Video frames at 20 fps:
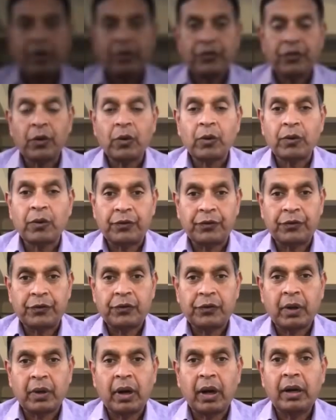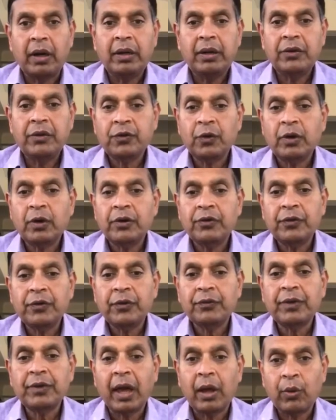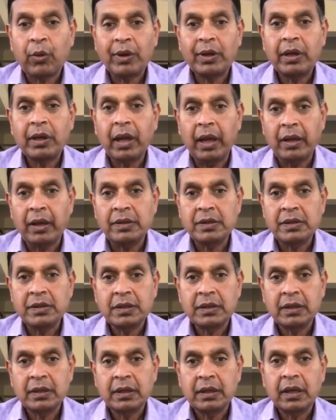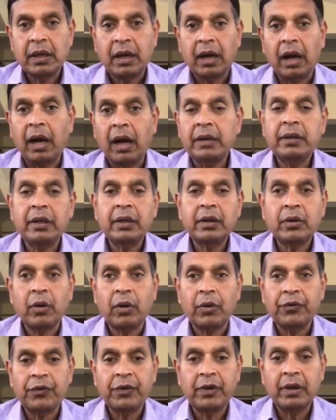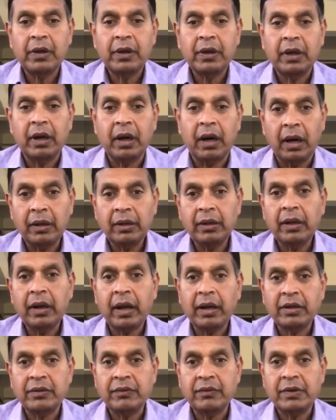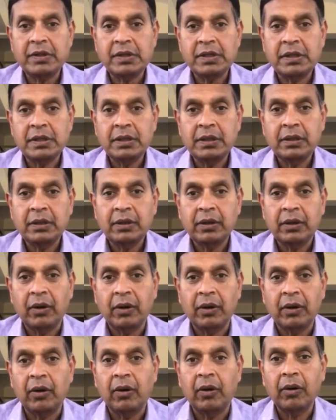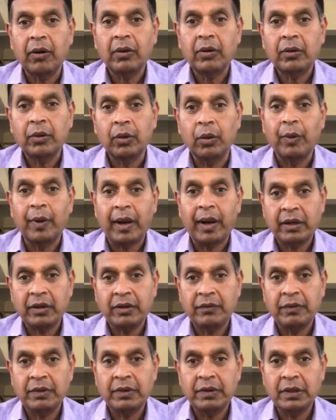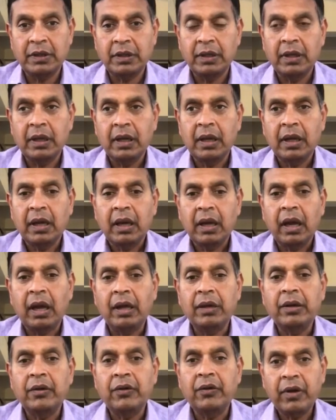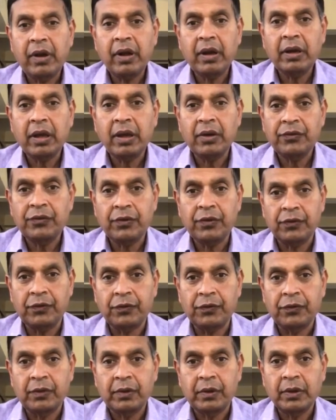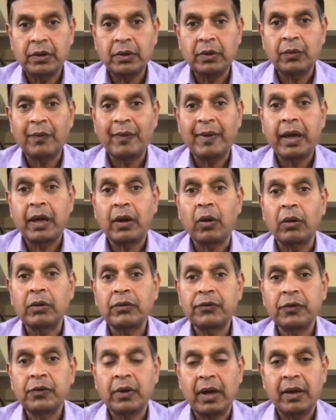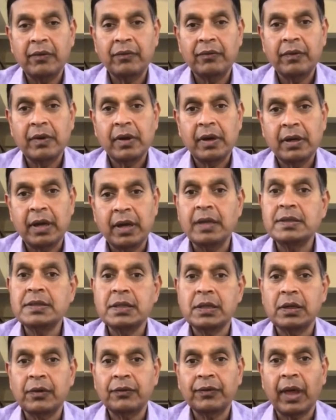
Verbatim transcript: disorders are disorders of thyroid gland, either causing underactivity or overactivity. And in rare cases, we can also have cancer of